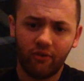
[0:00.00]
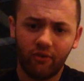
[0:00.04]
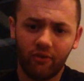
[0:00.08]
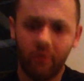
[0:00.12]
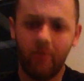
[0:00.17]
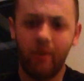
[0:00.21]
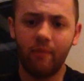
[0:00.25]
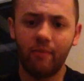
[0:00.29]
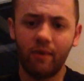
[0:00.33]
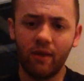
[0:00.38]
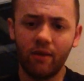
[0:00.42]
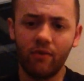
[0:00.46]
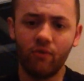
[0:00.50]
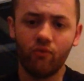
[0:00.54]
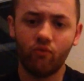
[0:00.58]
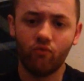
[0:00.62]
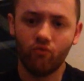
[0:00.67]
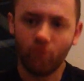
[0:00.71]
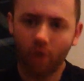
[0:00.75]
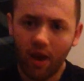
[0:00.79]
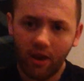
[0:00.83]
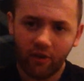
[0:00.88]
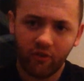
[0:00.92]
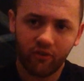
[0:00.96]
to maybe
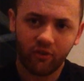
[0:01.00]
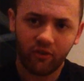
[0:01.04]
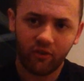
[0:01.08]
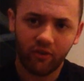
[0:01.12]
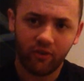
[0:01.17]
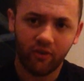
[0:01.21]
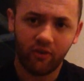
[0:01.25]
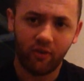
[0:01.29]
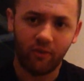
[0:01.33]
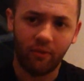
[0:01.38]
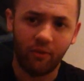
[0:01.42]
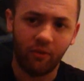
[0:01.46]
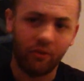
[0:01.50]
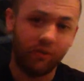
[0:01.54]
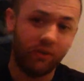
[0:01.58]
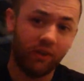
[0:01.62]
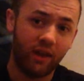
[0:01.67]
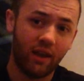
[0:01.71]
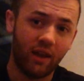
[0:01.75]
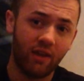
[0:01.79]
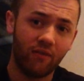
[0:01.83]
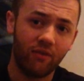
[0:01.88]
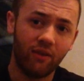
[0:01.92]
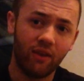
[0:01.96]
rest Samuel
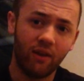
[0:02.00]
Saïv.